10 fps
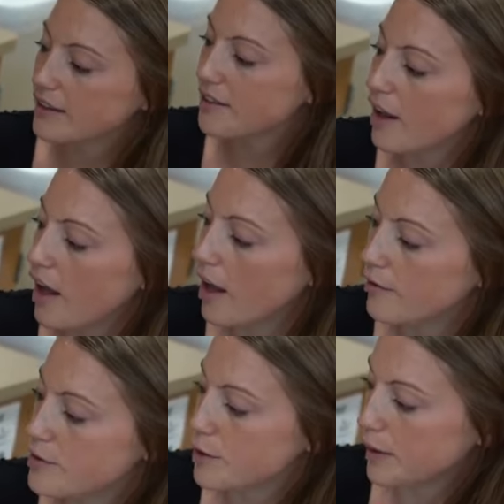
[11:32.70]

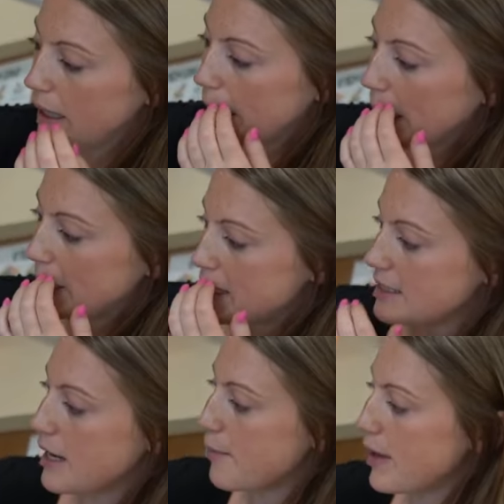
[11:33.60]
love doing
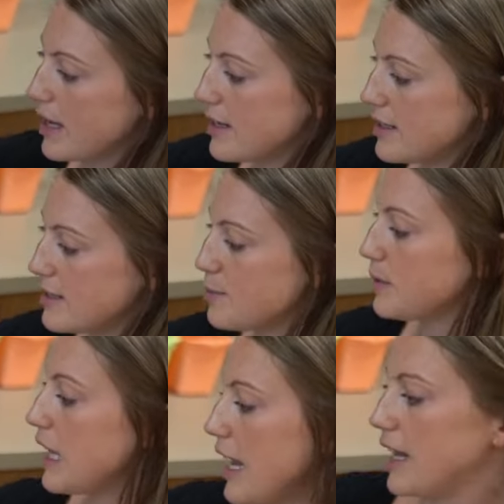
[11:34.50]
STEM bins,
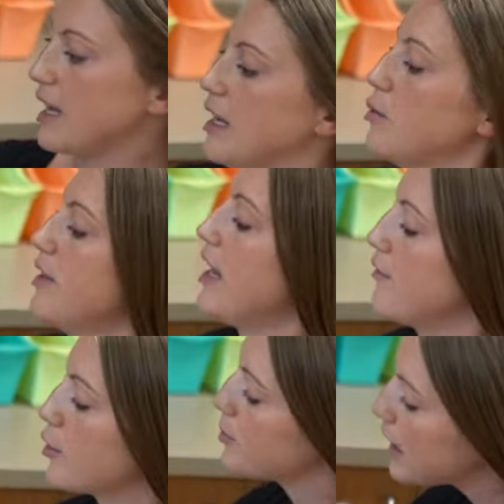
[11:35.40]
playing when they have
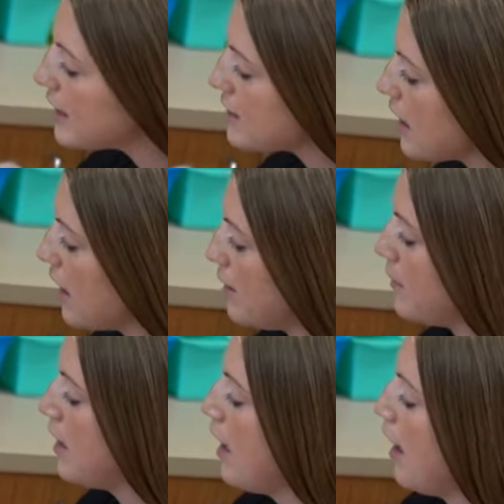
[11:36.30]
their
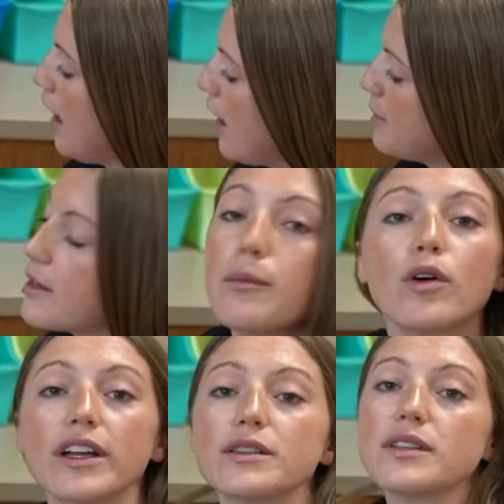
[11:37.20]
playtime. In the
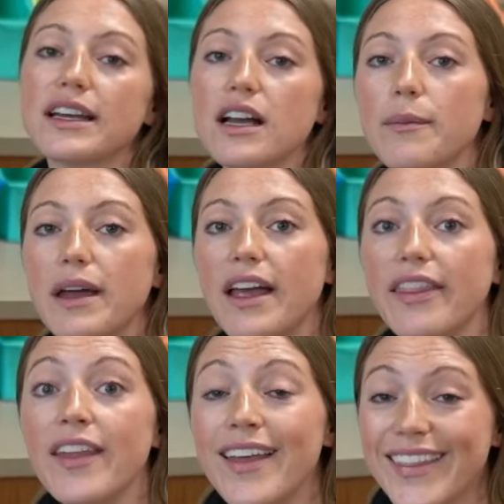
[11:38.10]
mornings when they come
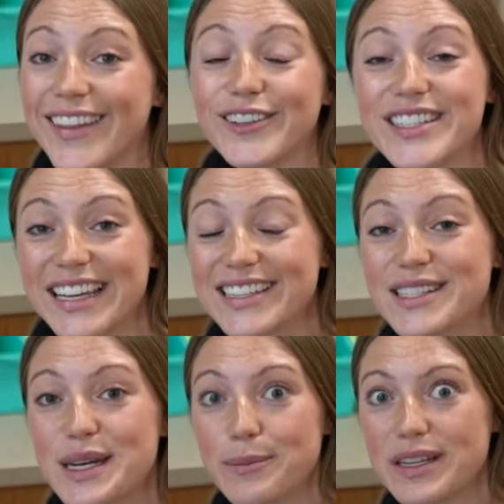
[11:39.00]
in, they'll take a
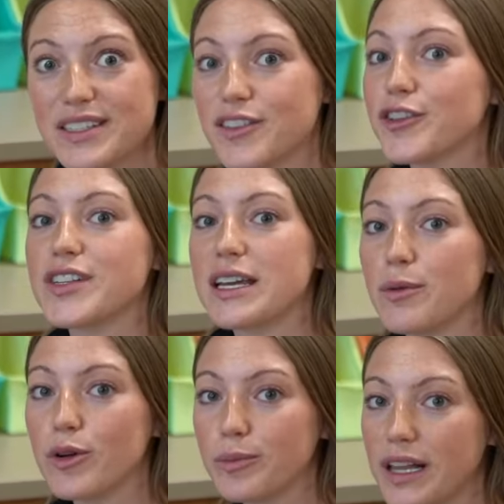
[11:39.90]
STEM bin to their
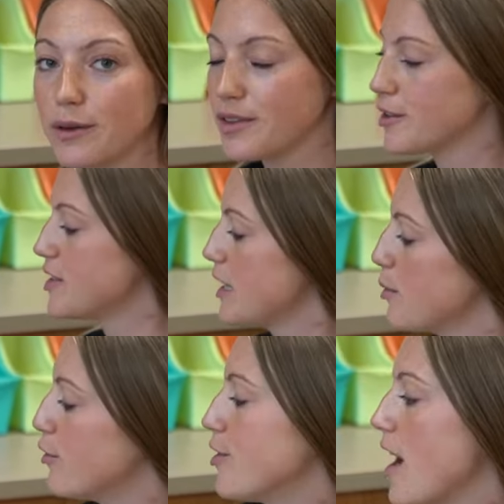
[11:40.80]
table and play with their
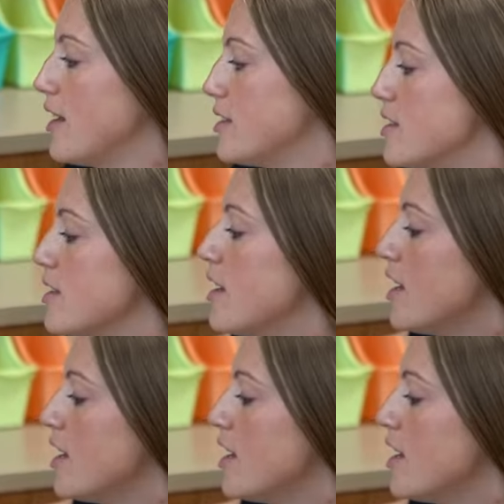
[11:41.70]
table friends.